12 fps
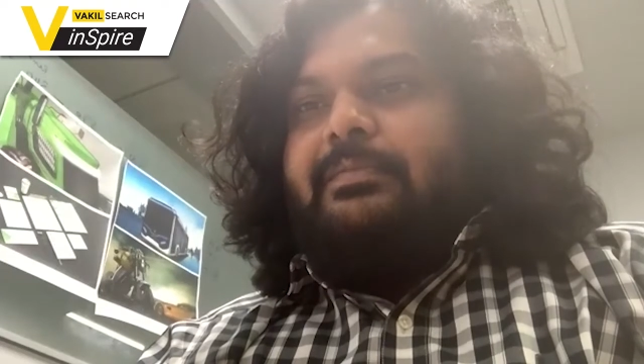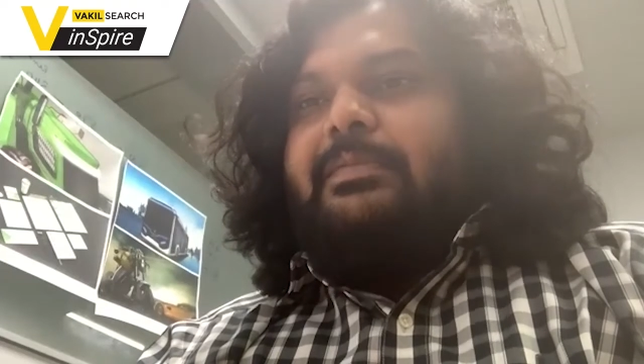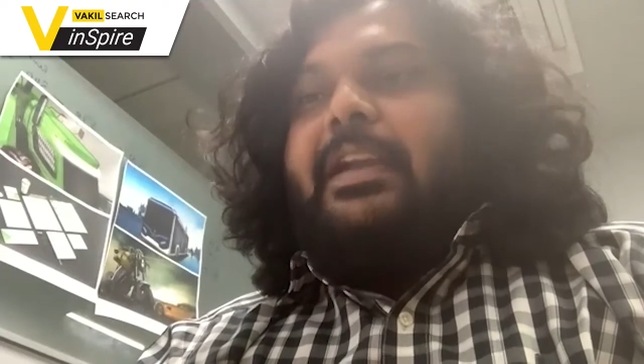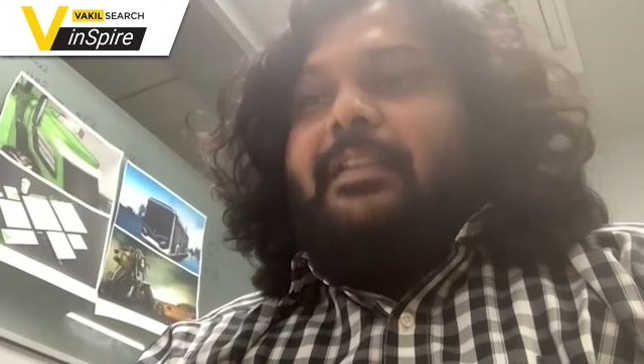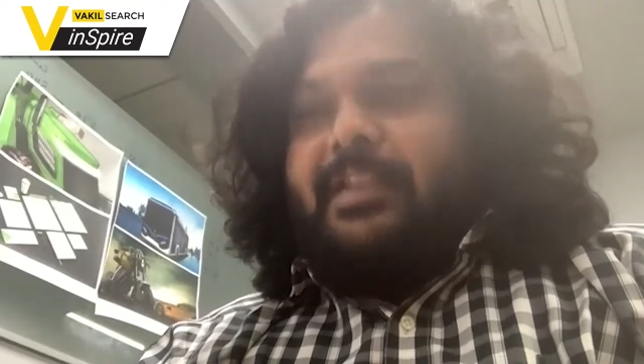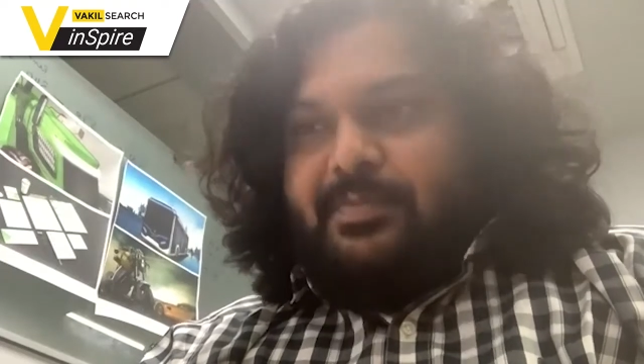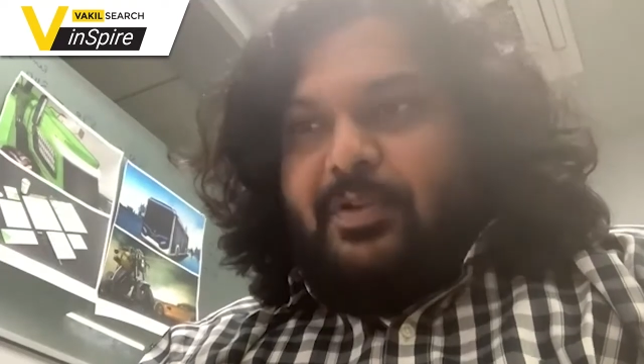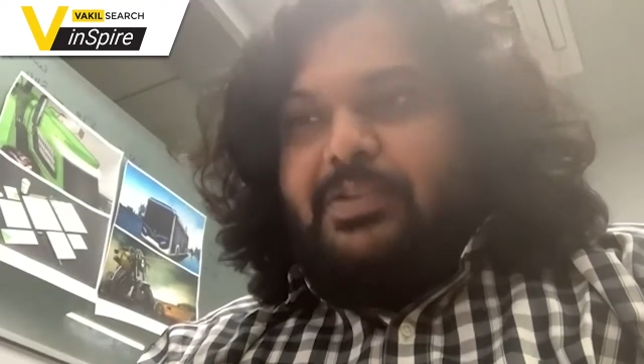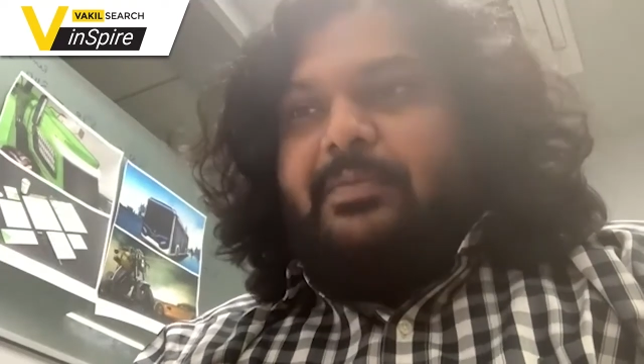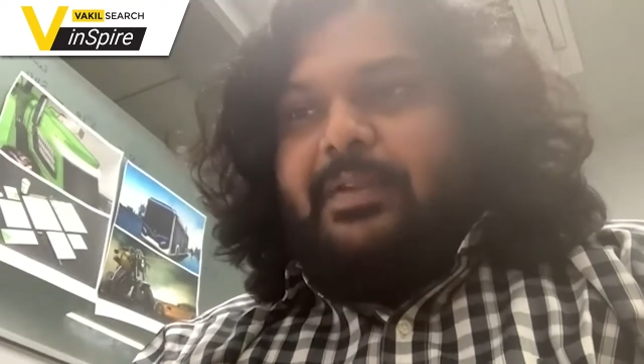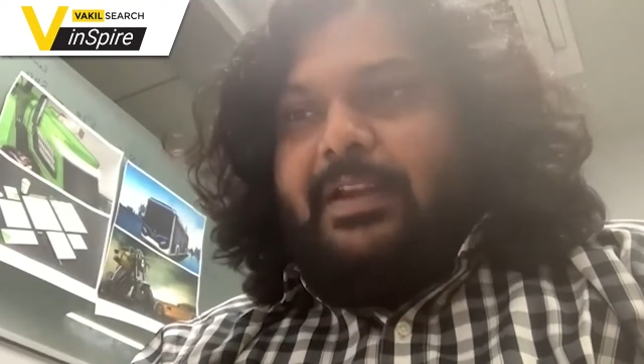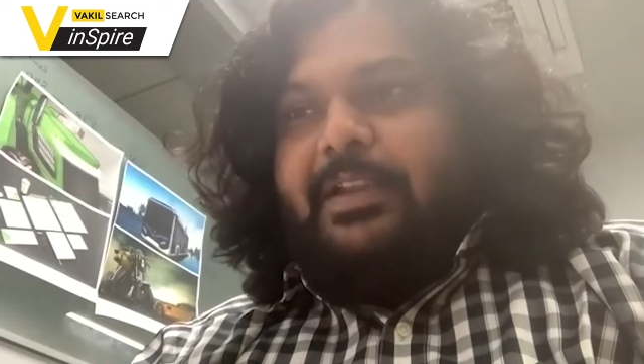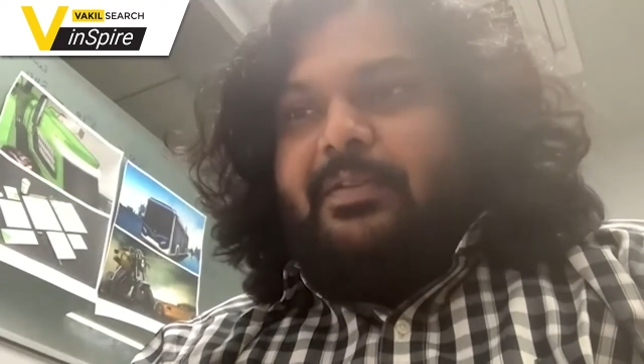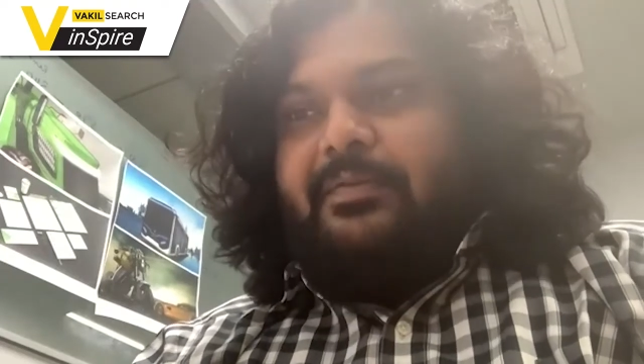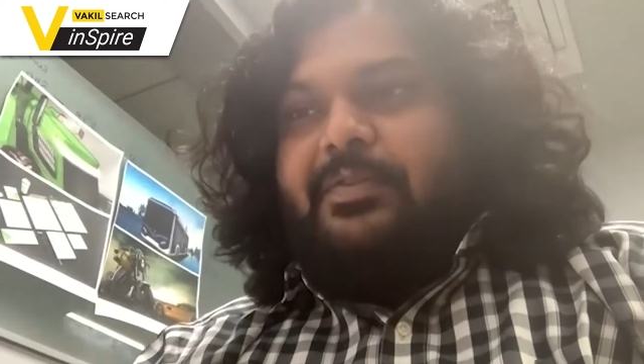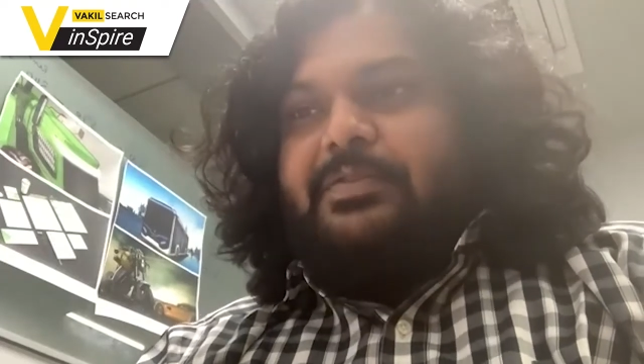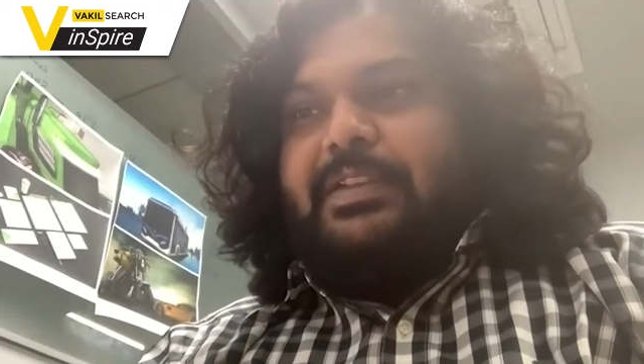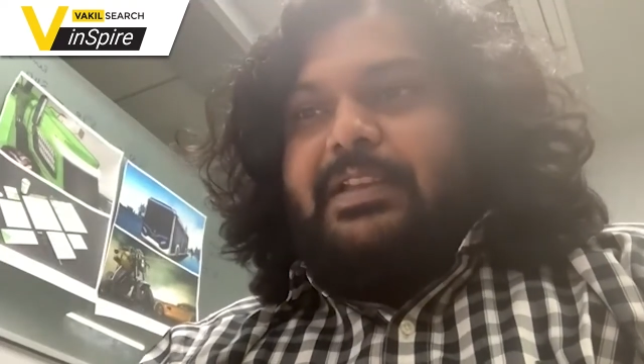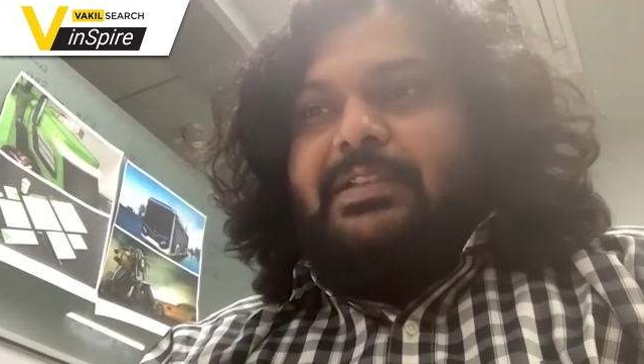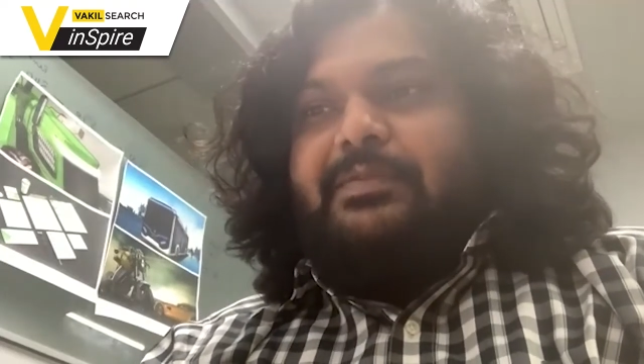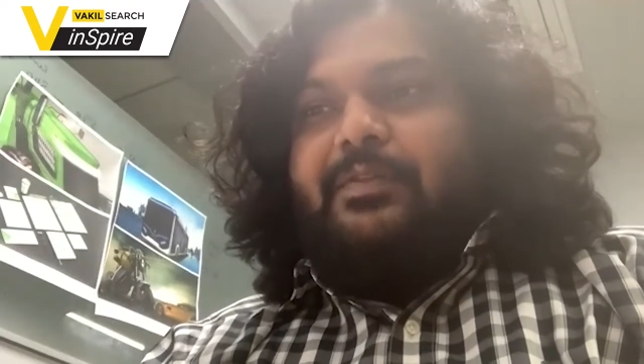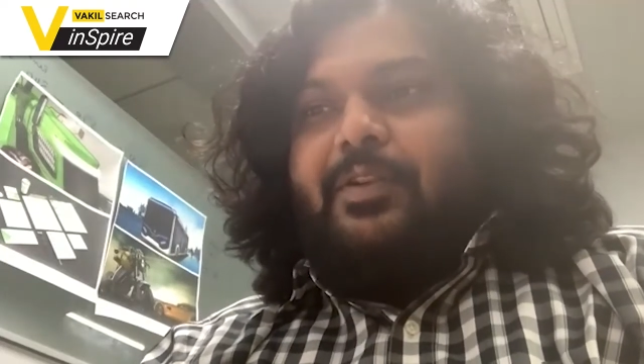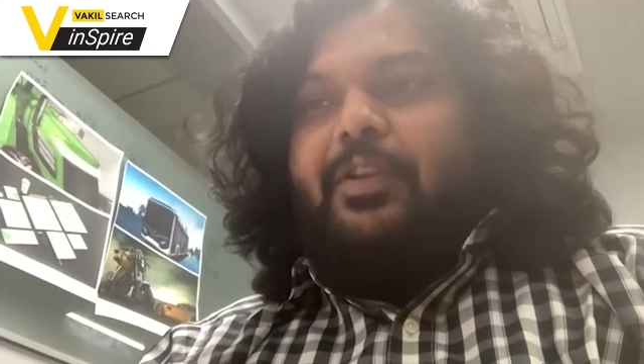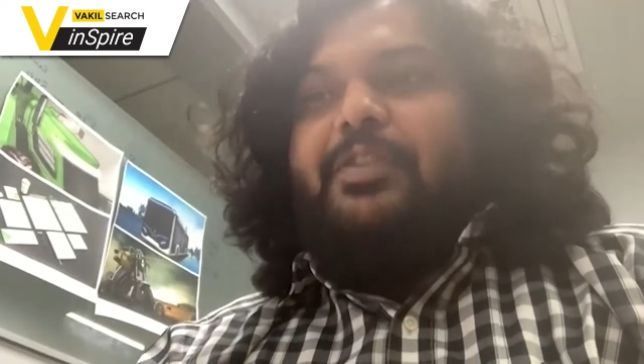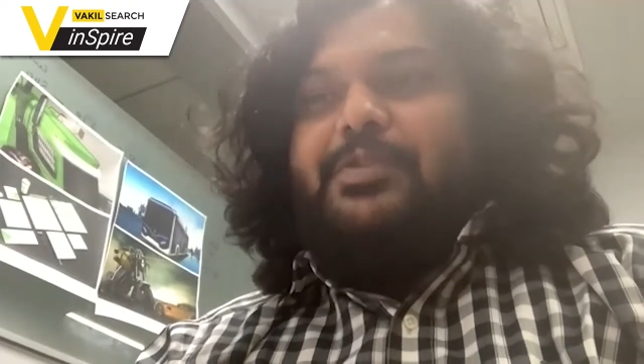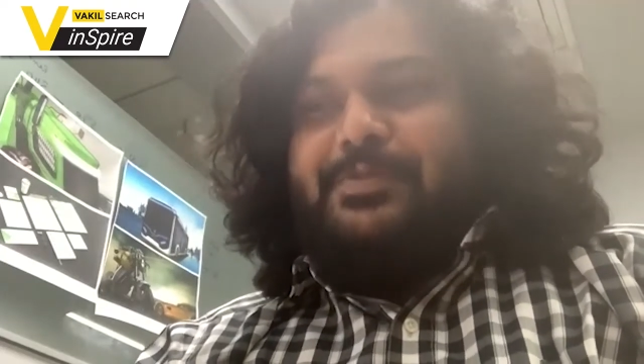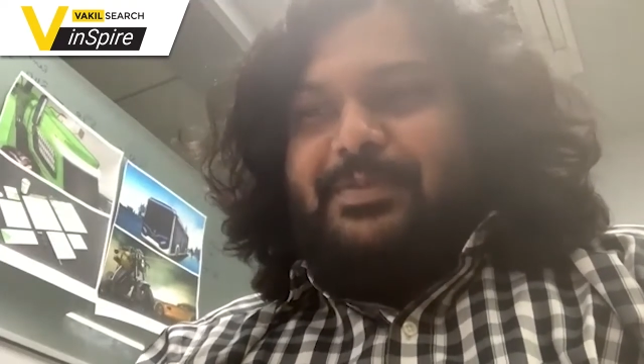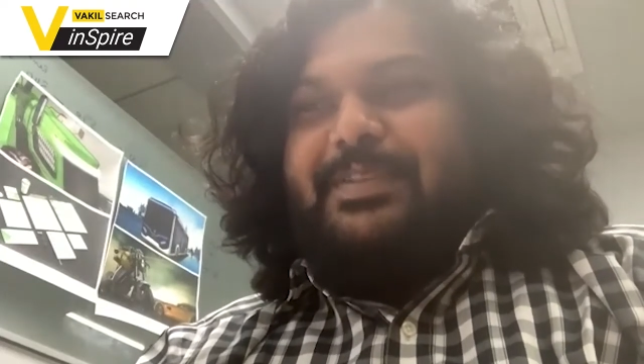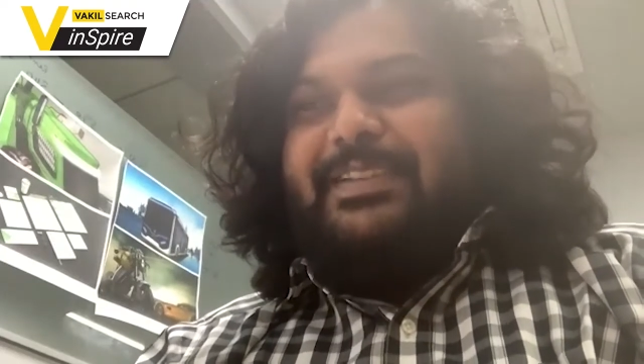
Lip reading: that responsibility of those decisions fall on you.